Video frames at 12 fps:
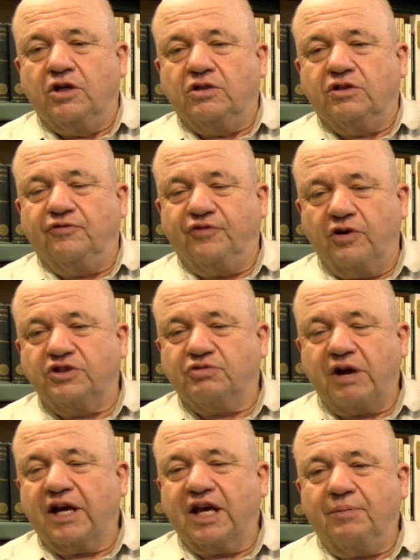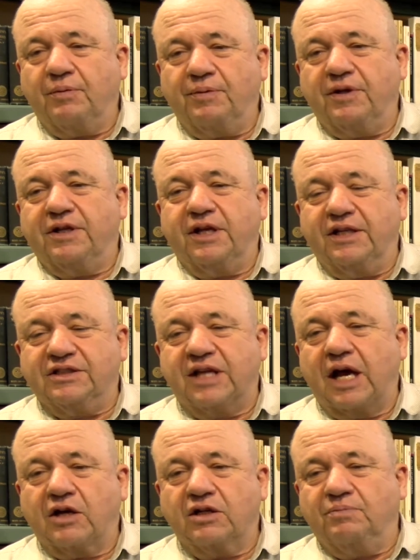The first strike capability is
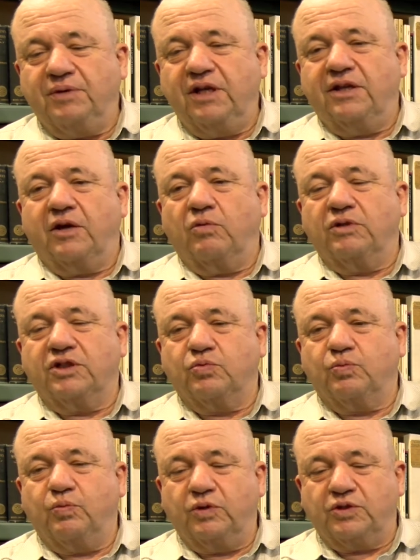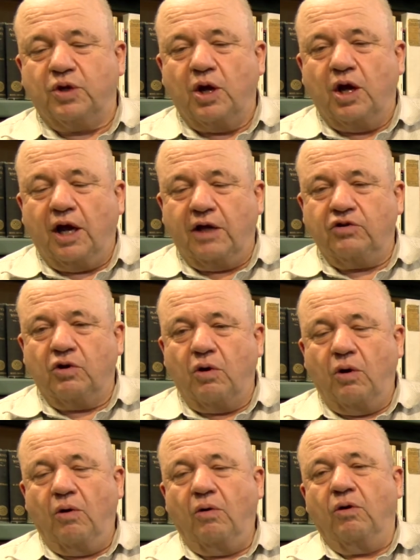not going to be there, and the
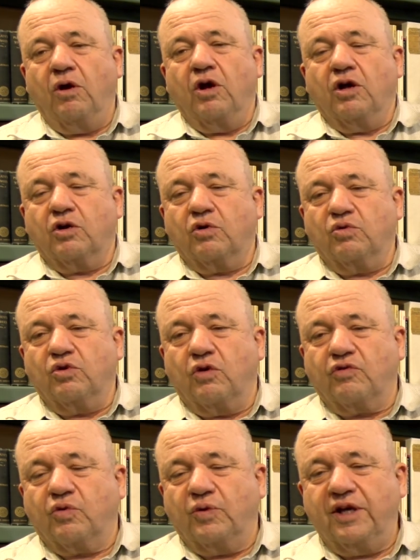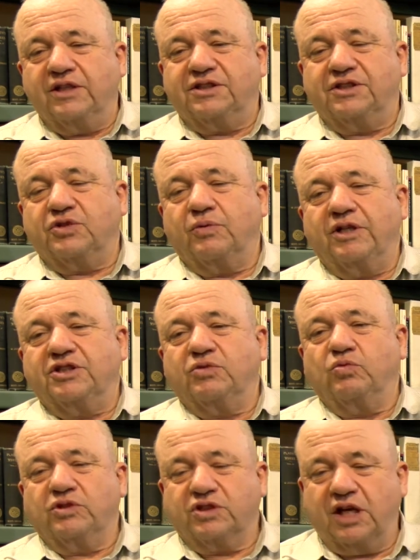whole North Korea
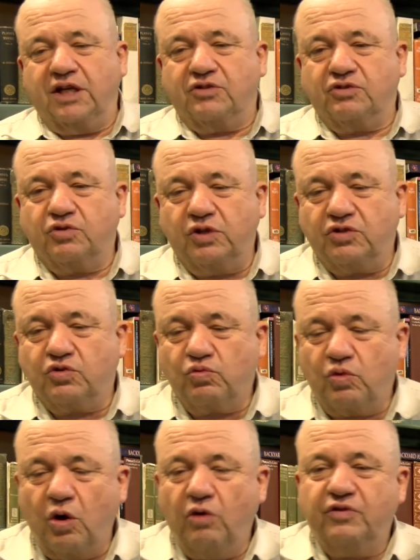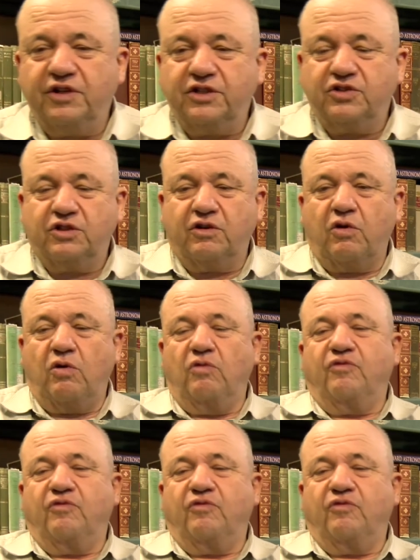situation was interwoven into the whole